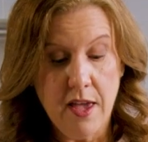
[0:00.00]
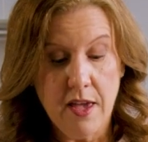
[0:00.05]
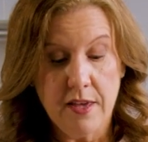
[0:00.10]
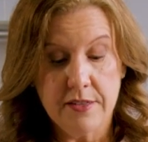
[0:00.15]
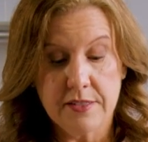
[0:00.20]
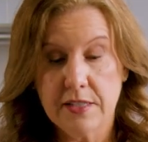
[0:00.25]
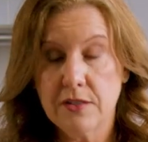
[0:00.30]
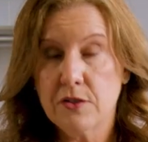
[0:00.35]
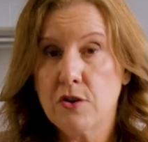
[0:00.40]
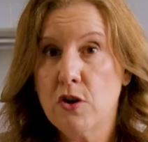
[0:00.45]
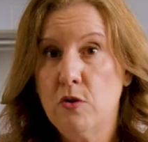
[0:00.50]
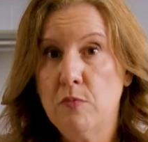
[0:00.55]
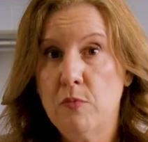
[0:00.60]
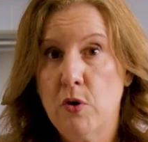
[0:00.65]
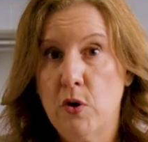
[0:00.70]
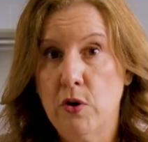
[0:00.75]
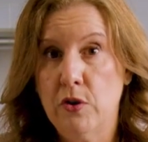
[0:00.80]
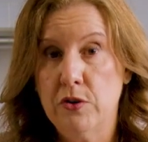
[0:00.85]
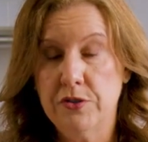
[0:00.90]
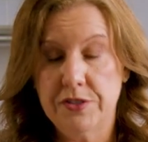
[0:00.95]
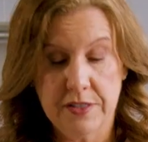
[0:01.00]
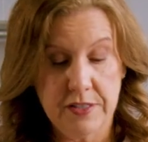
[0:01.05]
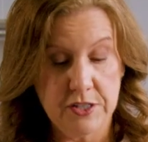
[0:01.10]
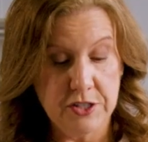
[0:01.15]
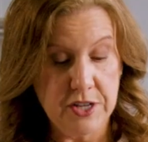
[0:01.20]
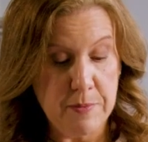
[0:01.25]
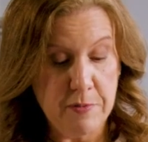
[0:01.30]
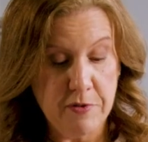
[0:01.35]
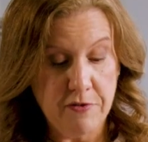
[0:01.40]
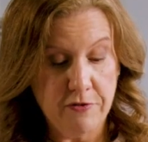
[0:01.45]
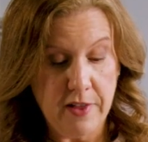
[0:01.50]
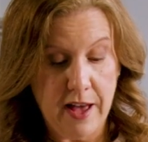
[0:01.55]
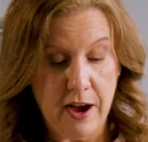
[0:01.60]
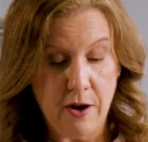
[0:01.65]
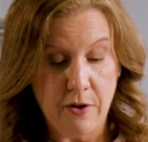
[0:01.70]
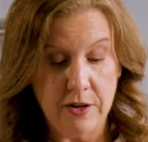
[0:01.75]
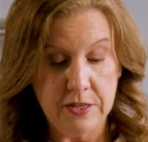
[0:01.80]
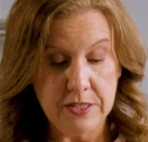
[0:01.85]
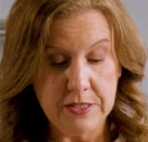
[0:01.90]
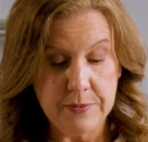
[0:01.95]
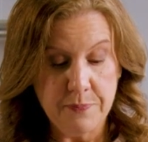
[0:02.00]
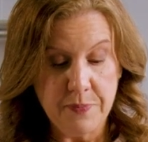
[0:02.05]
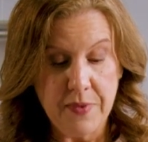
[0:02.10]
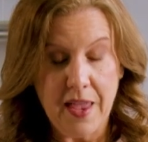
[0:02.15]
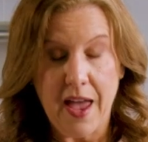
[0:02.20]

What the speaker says: Silicone molds in the shape of flowers.